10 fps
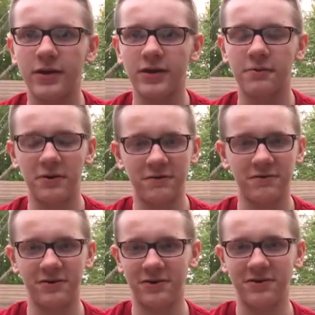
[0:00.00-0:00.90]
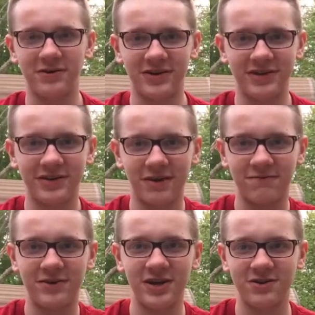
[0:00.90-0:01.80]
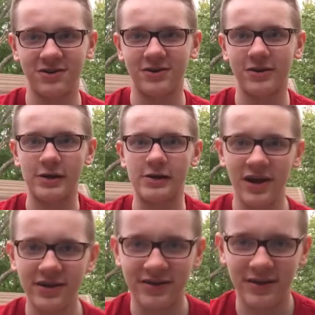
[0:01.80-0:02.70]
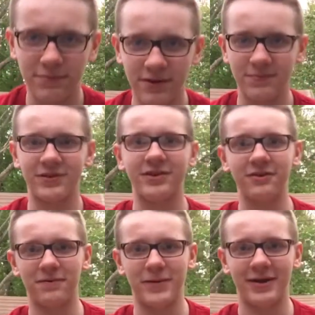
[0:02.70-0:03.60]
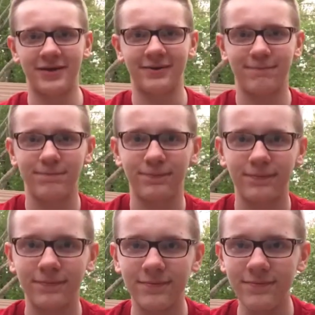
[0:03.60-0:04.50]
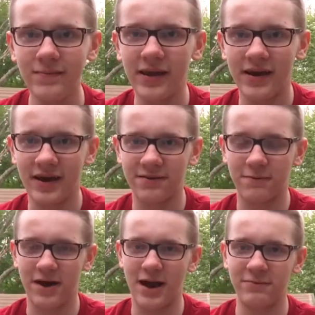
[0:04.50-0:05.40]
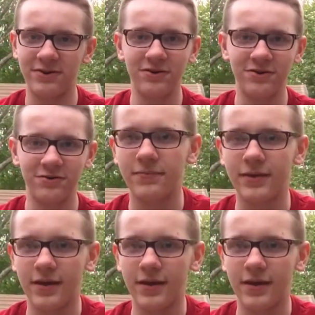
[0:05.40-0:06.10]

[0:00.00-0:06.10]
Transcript: Get ready for another intense confrontation. Jay steps up to Tito Manning and asks what happened to June.